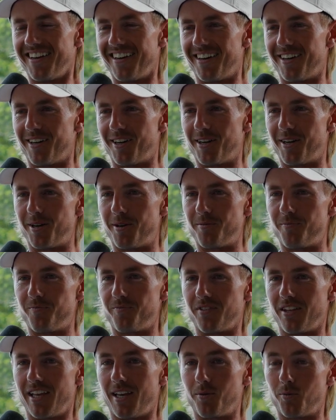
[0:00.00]

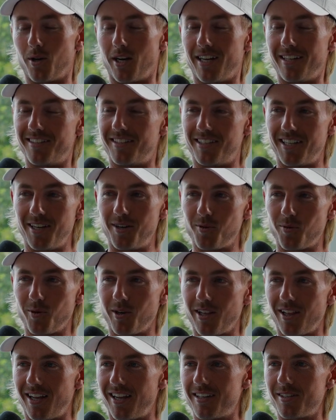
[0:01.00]
And what I didn't
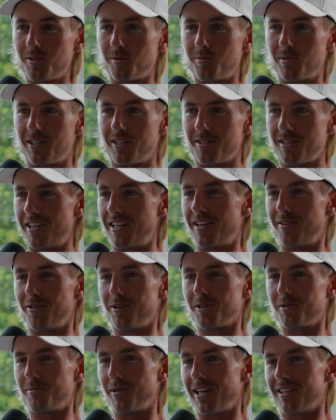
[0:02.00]
realize, because I
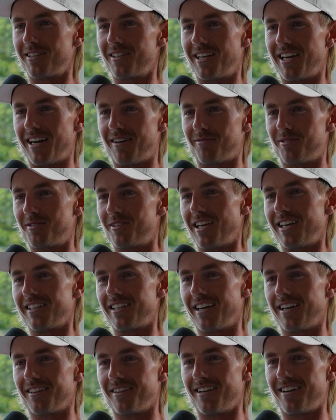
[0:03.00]
never expected to have to take
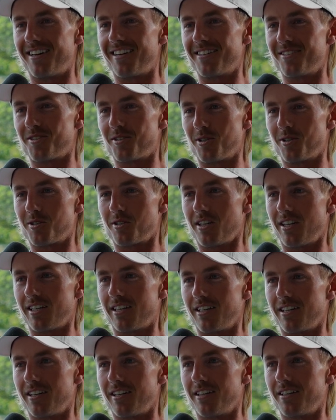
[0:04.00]
that line, is there's like